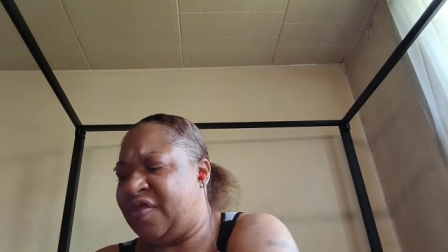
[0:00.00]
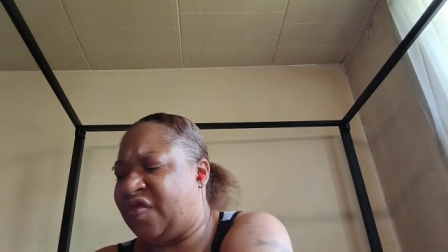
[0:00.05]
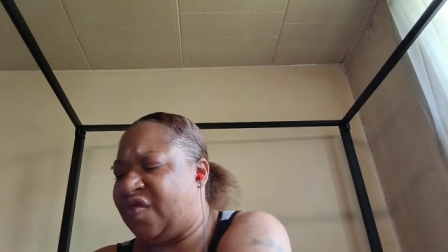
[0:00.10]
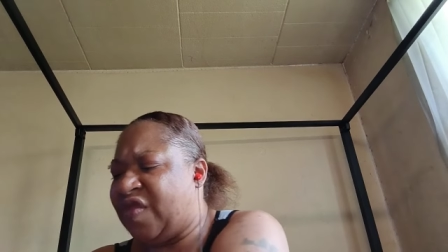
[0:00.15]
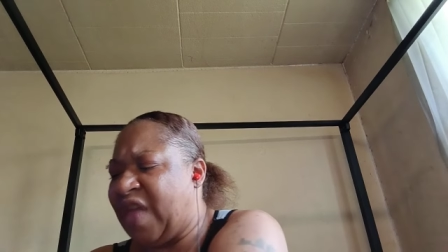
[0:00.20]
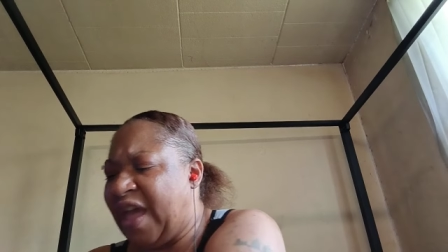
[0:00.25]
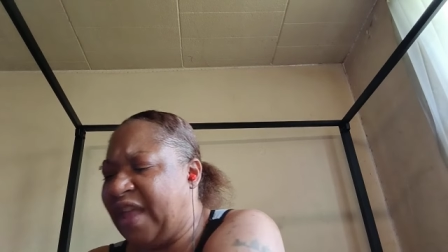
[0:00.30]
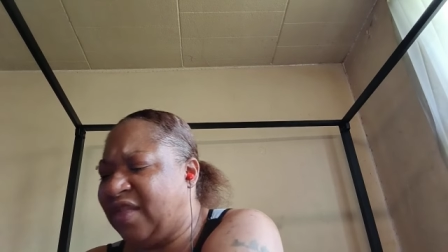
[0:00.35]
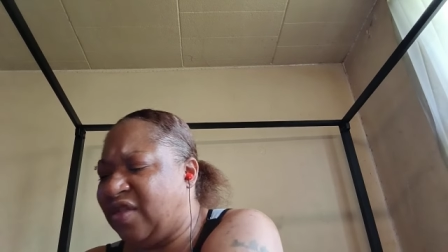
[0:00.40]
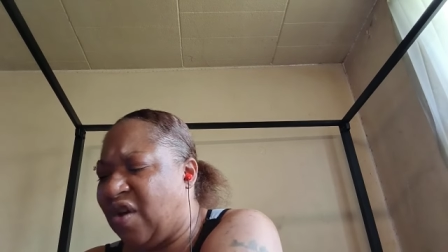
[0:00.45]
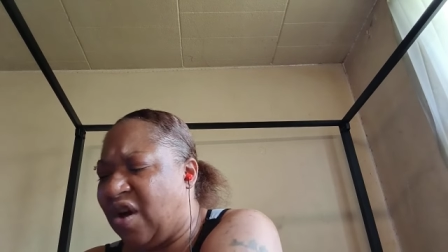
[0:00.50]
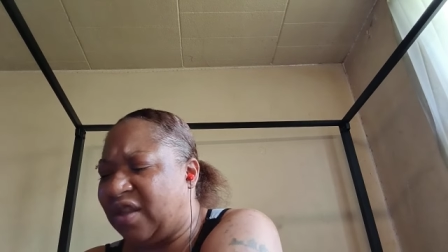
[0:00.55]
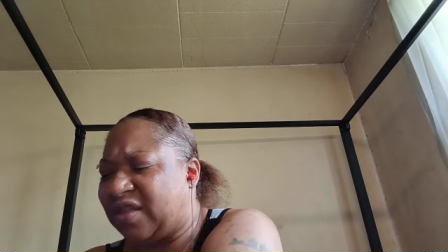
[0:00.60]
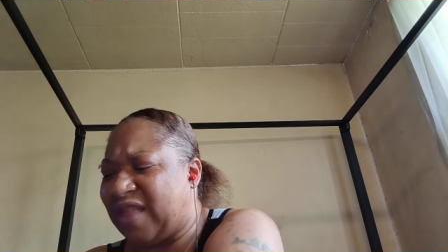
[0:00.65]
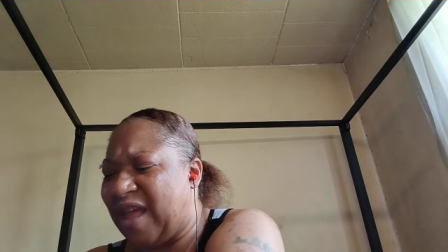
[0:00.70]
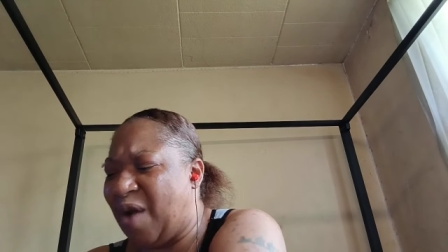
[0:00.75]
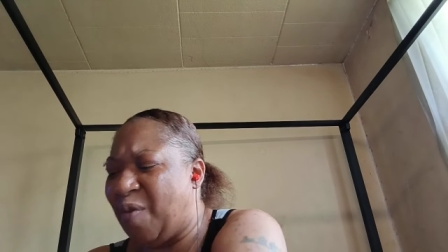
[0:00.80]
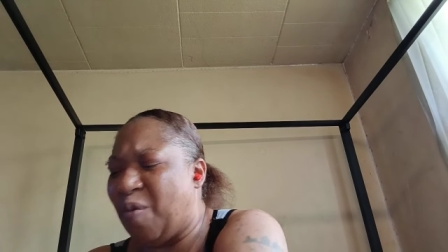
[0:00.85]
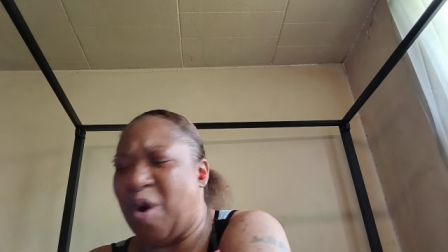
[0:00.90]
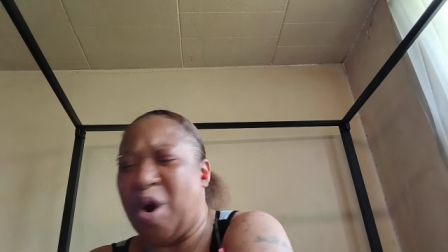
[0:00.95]
They thought
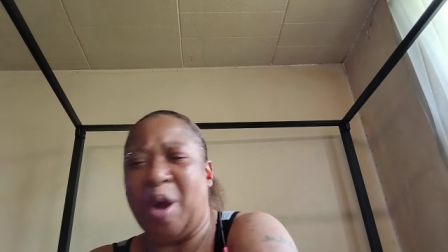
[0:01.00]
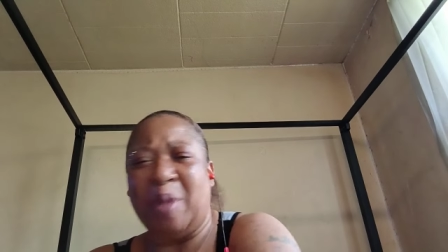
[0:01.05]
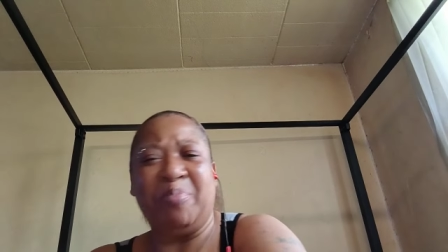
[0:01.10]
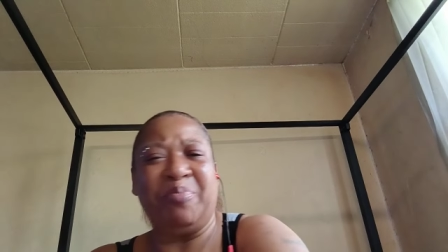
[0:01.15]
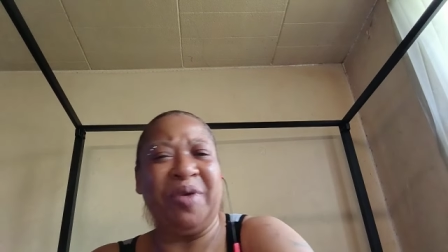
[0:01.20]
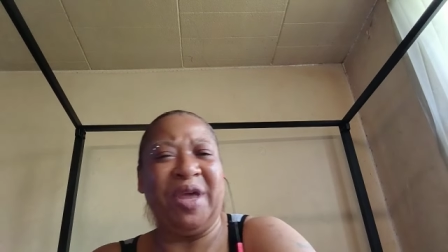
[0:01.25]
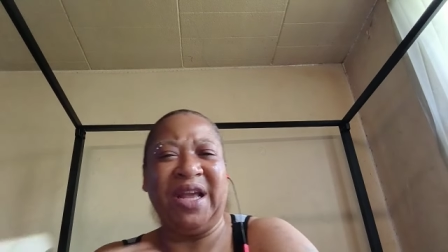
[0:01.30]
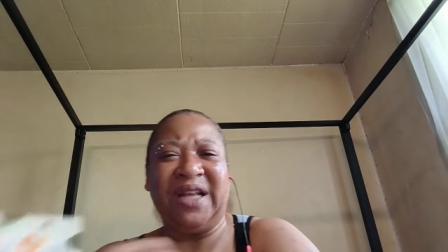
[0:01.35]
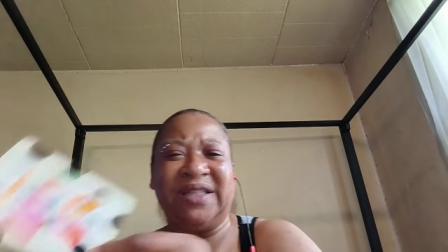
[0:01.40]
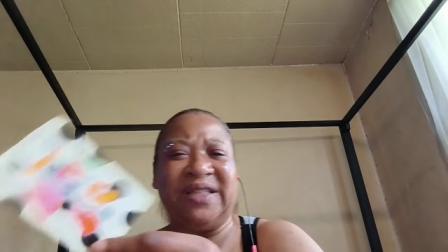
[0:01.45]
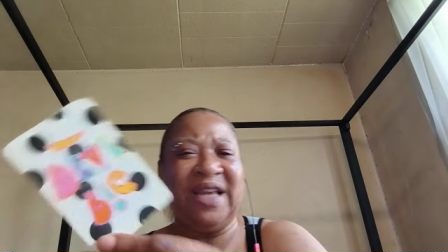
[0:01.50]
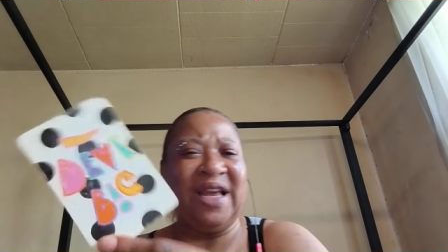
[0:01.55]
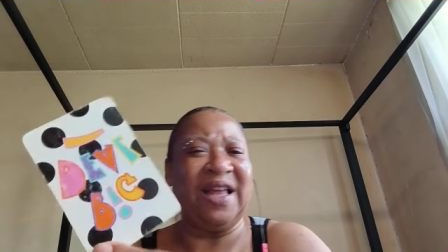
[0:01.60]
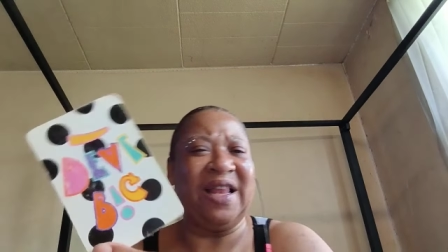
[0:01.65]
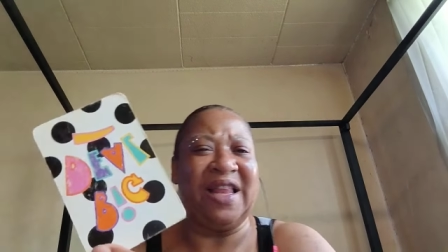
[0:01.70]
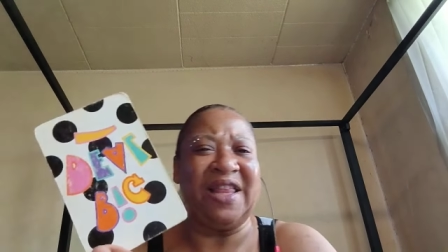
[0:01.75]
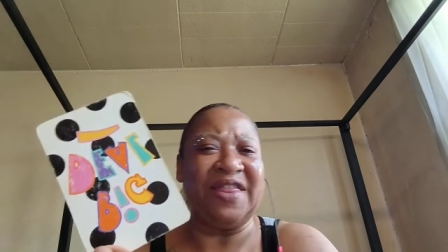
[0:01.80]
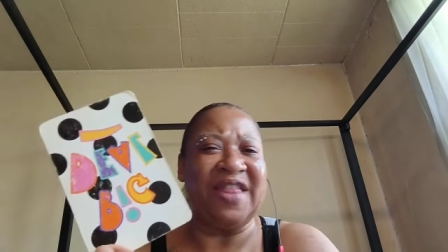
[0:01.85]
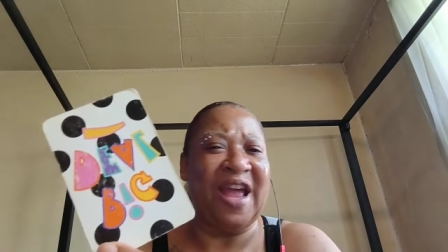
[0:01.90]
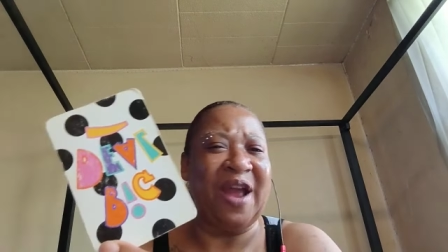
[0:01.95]
they were a big deal
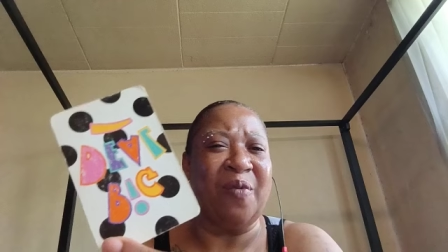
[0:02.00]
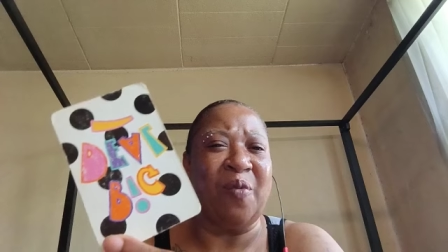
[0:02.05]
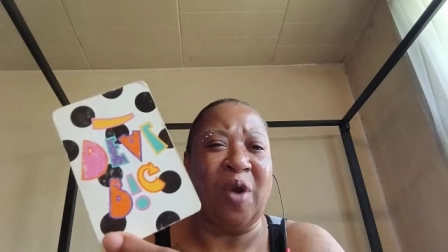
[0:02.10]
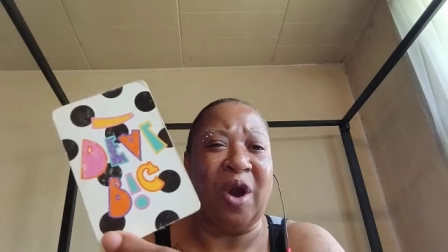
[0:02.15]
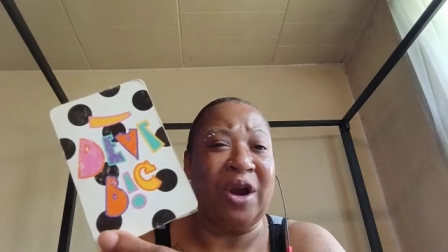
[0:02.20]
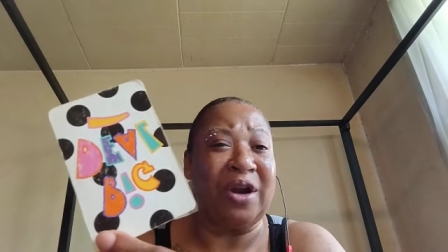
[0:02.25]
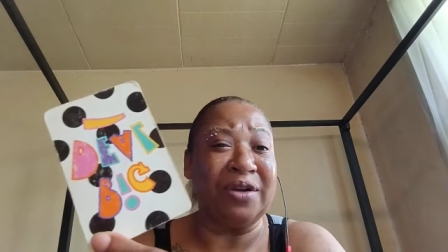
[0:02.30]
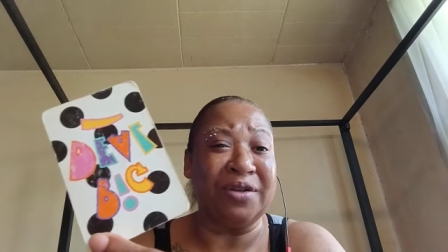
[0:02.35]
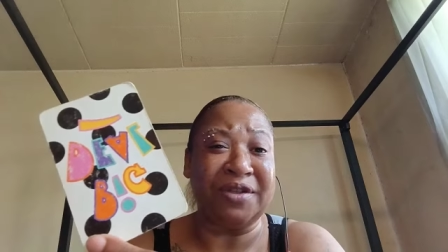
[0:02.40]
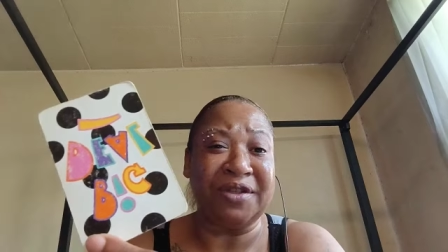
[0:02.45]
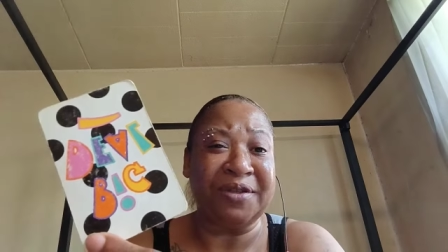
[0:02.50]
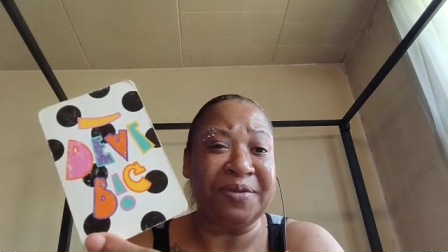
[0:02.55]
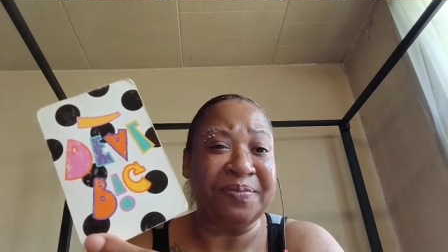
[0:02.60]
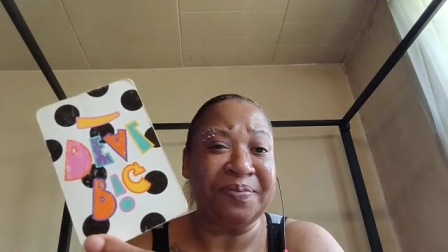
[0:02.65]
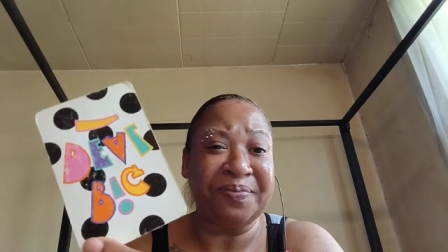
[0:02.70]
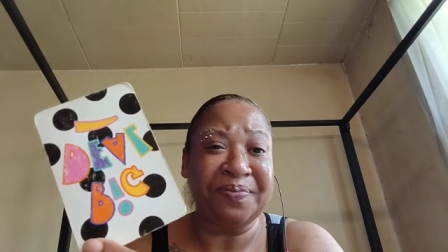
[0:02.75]
and they weren't.